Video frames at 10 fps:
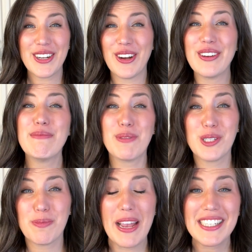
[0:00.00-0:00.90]
current
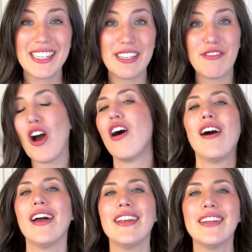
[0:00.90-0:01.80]
perspective
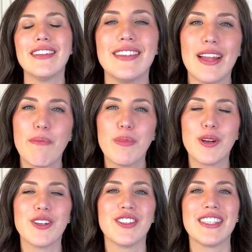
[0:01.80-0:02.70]
on
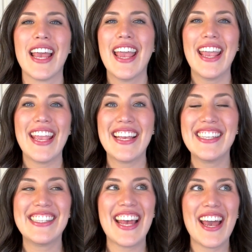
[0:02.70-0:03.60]
numbers
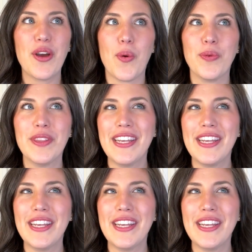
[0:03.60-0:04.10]
is that only